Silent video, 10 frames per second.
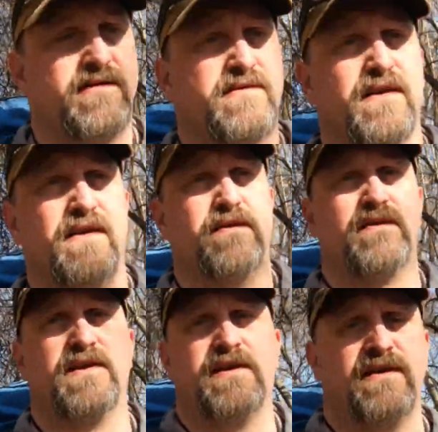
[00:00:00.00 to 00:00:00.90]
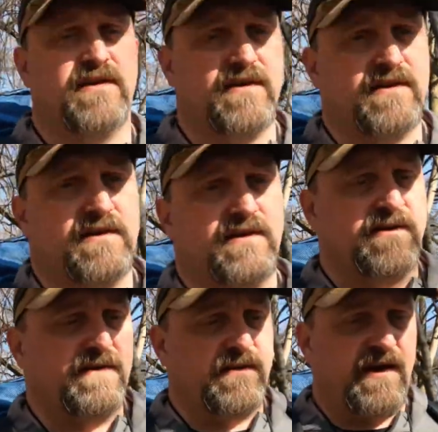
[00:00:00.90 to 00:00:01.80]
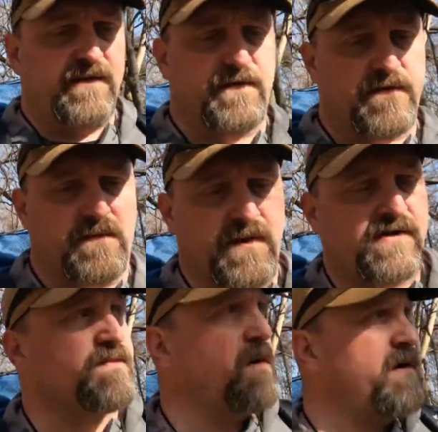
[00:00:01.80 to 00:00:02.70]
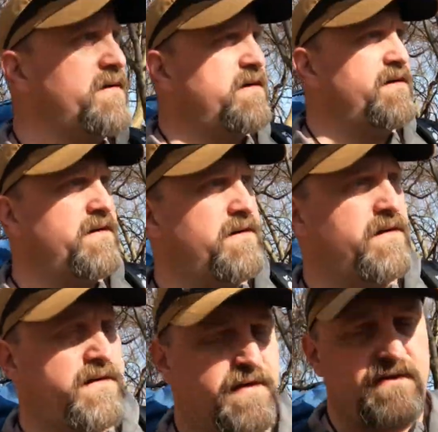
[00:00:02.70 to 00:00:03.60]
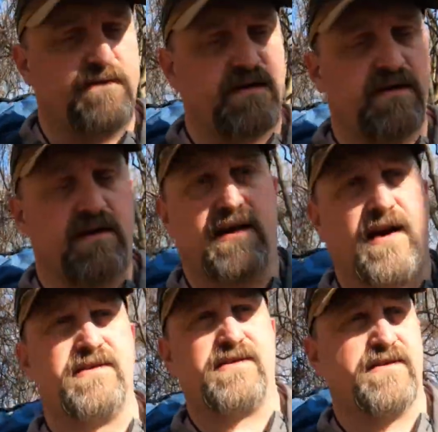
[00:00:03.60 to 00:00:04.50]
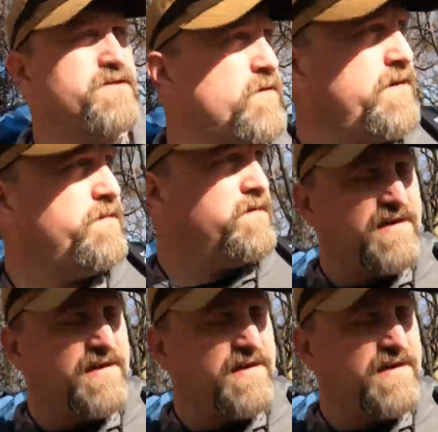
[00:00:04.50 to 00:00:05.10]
So yeah, but for the most part, very nice, enjoyable